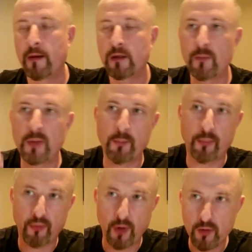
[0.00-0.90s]
You've been
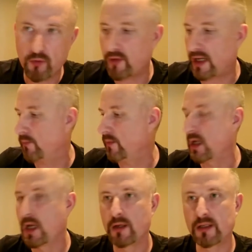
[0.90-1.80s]
programmed
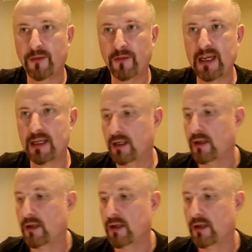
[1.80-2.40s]
to think